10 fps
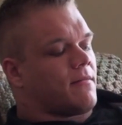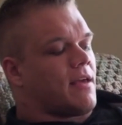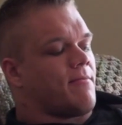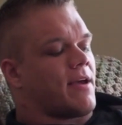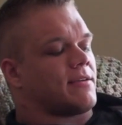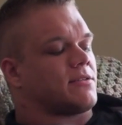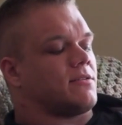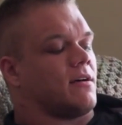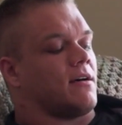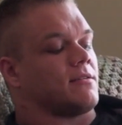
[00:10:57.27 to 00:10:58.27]
He makes
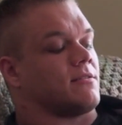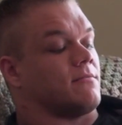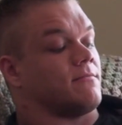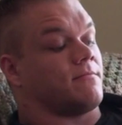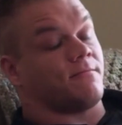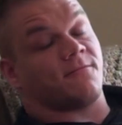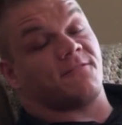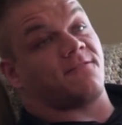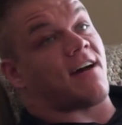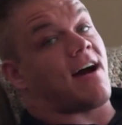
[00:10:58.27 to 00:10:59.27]
some
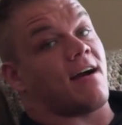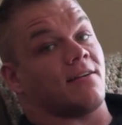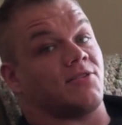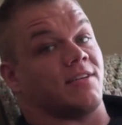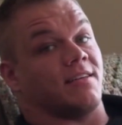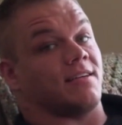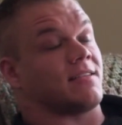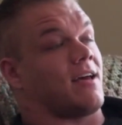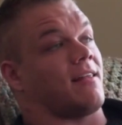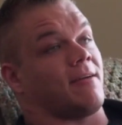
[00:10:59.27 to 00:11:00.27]
fire chili. It's
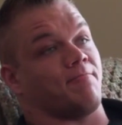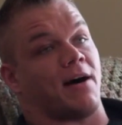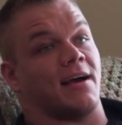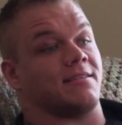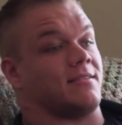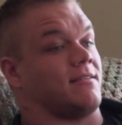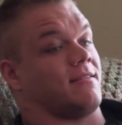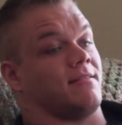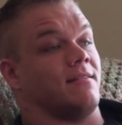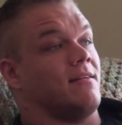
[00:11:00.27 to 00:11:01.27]
got like bison
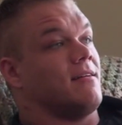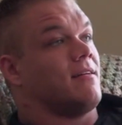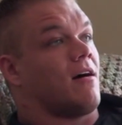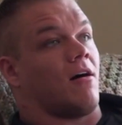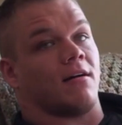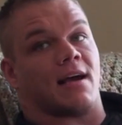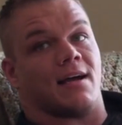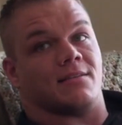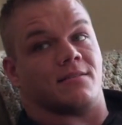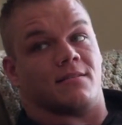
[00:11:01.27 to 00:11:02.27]
and all
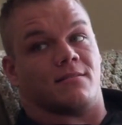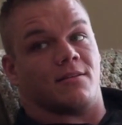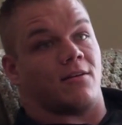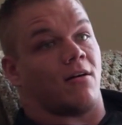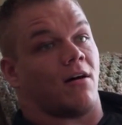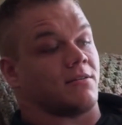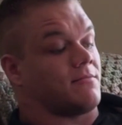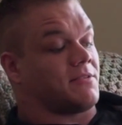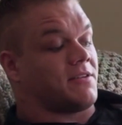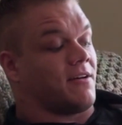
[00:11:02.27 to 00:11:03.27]
kinds of
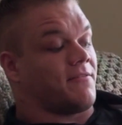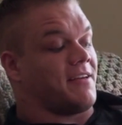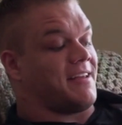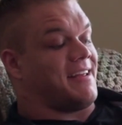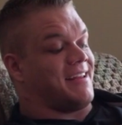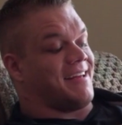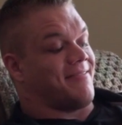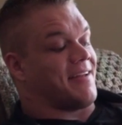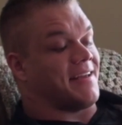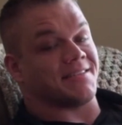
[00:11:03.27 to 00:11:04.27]
awesome stuff in And I
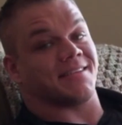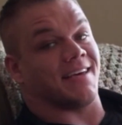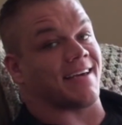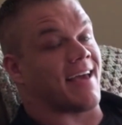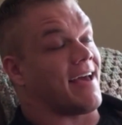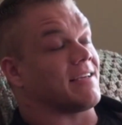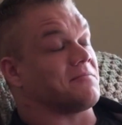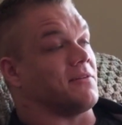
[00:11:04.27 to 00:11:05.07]
mean, it's kick ass.